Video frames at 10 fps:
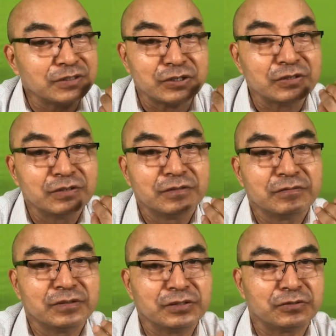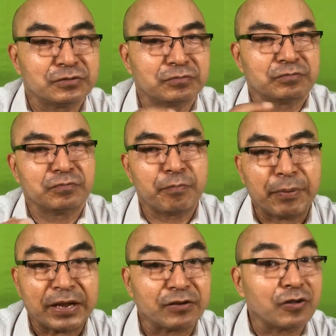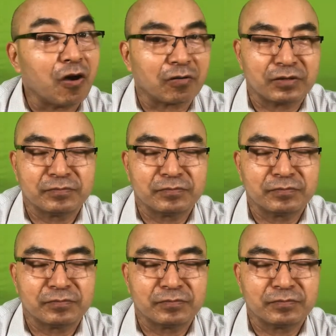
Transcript: you know, your pet dog.